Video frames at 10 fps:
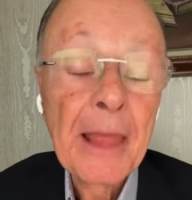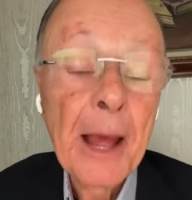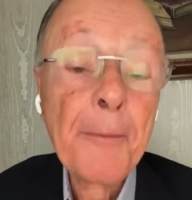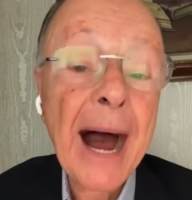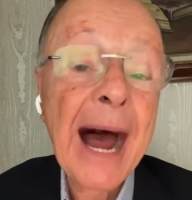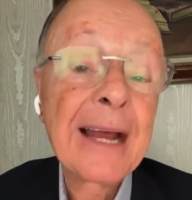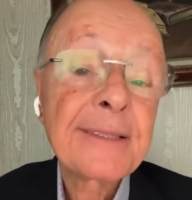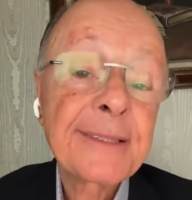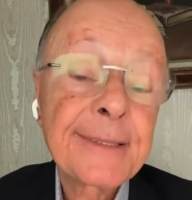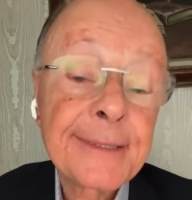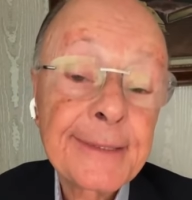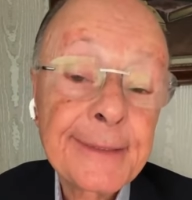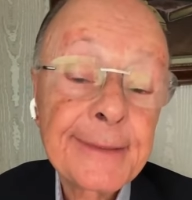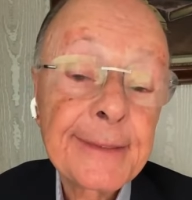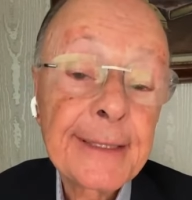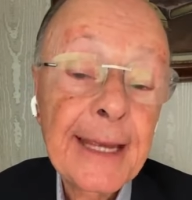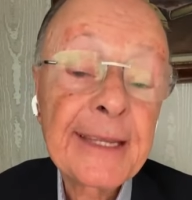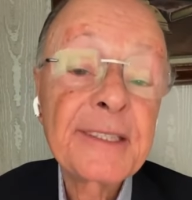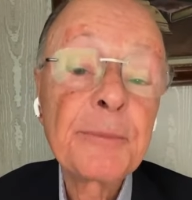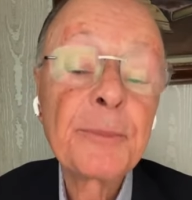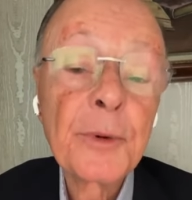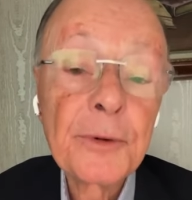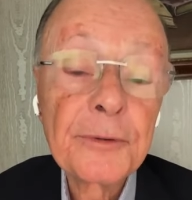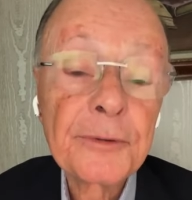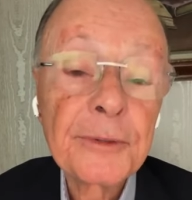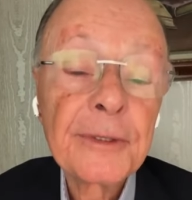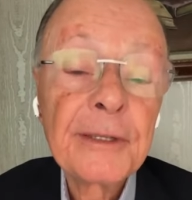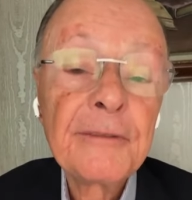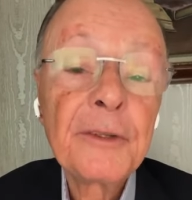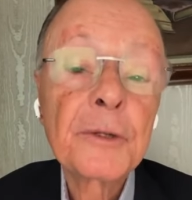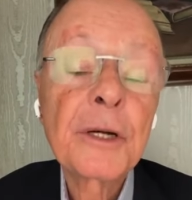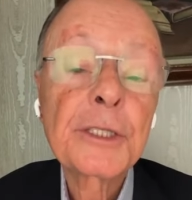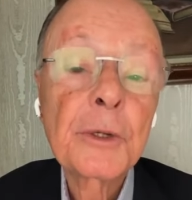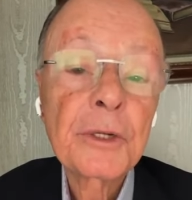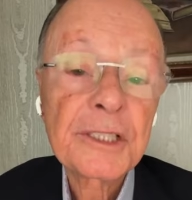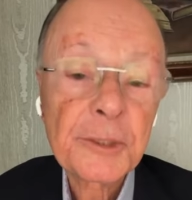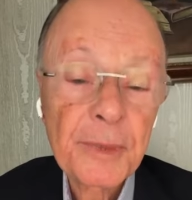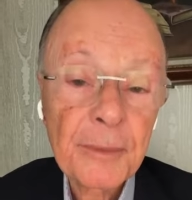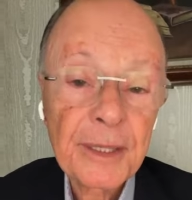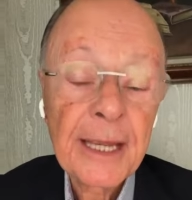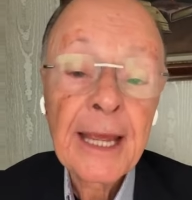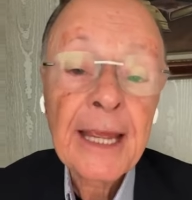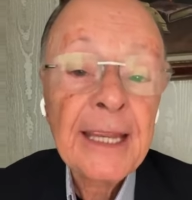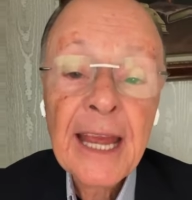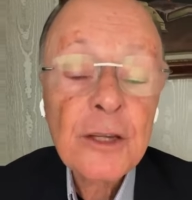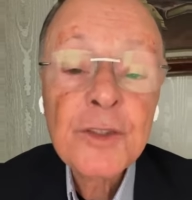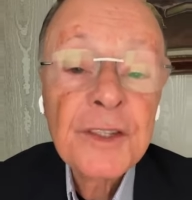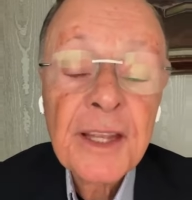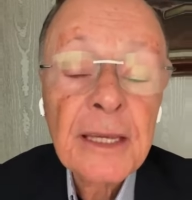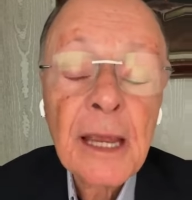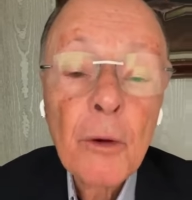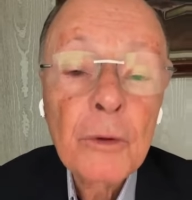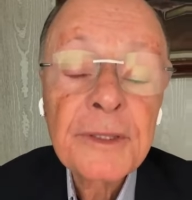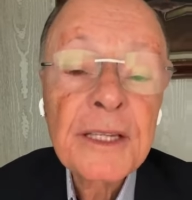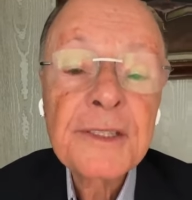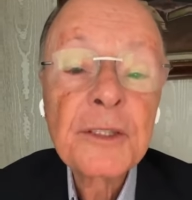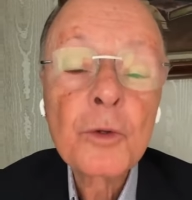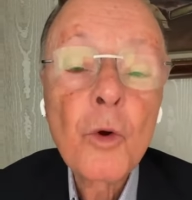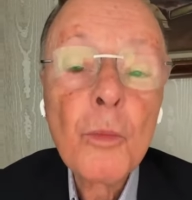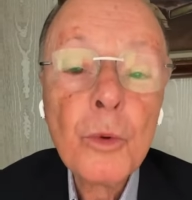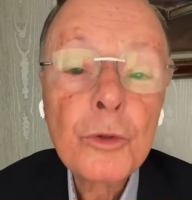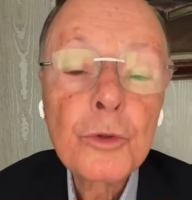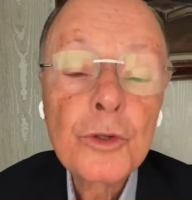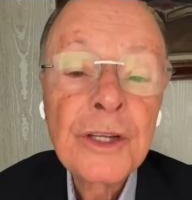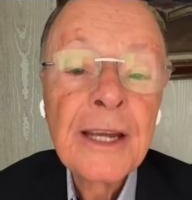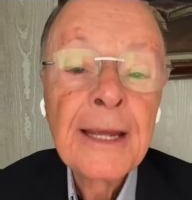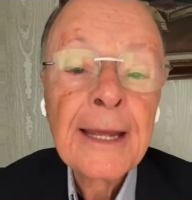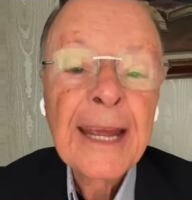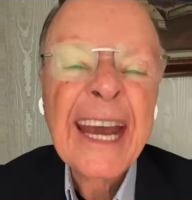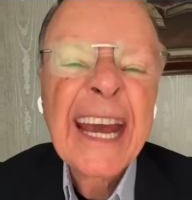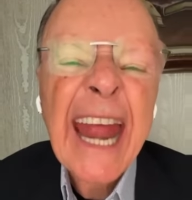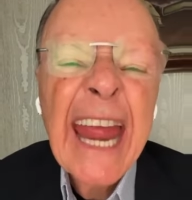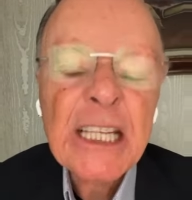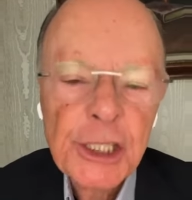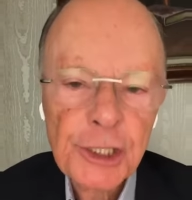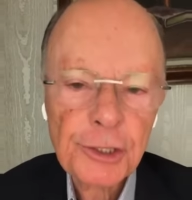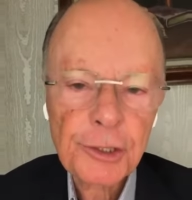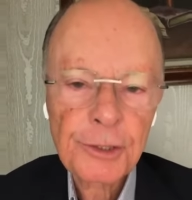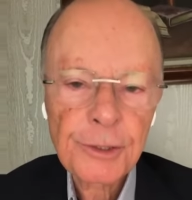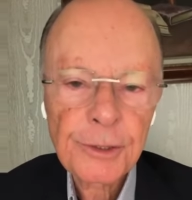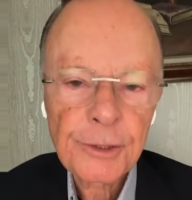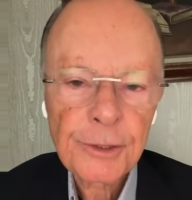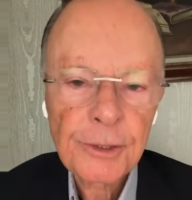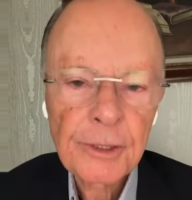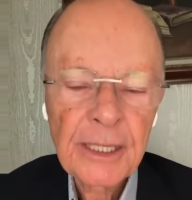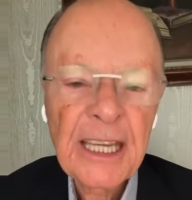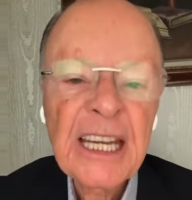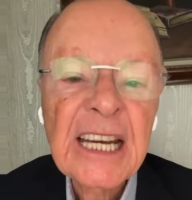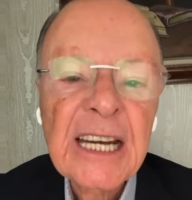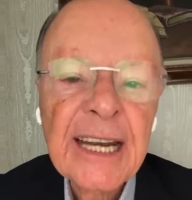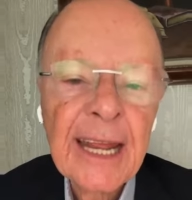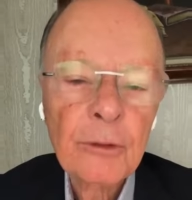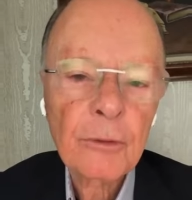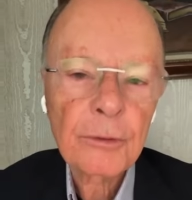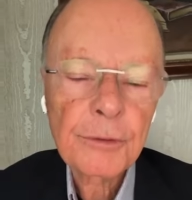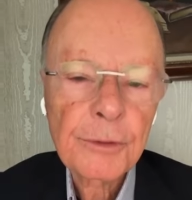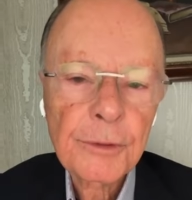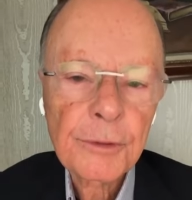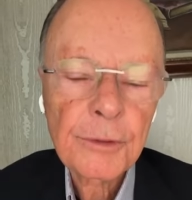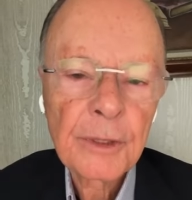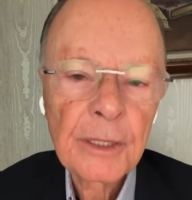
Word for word: However, these people turn their back on me. And this is what has been happening to many believers who are actually unbelieving.